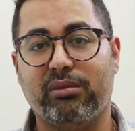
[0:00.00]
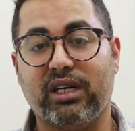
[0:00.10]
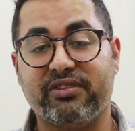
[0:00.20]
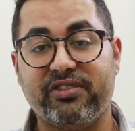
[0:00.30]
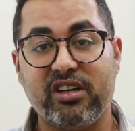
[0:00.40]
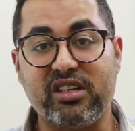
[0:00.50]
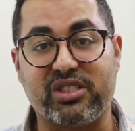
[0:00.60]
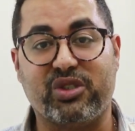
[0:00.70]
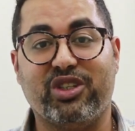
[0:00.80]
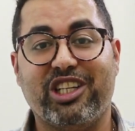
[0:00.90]
But
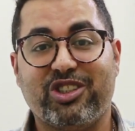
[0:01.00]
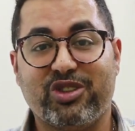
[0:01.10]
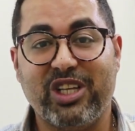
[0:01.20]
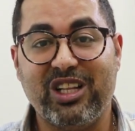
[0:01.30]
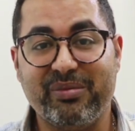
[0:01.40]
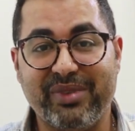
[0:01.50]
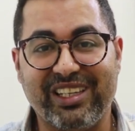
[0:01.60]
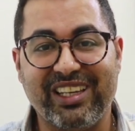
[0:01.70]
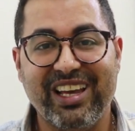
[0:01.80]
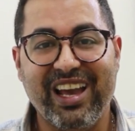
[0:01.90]
first, you need to tell me